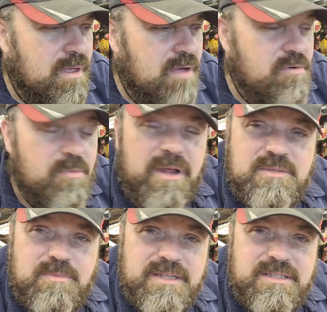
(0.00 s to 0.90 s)

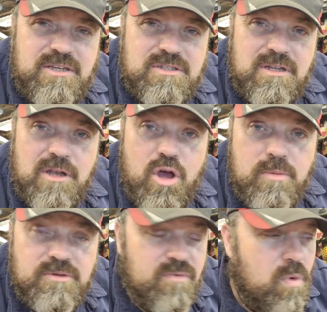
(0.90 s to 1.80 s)
Replaced plenty because the
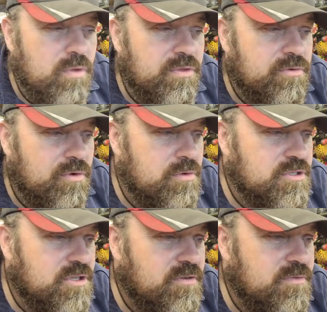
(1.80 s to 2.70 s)
lobes have worn through and
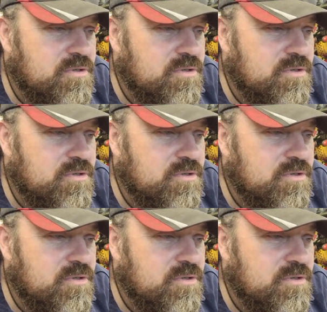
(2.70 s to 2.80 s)
stuff,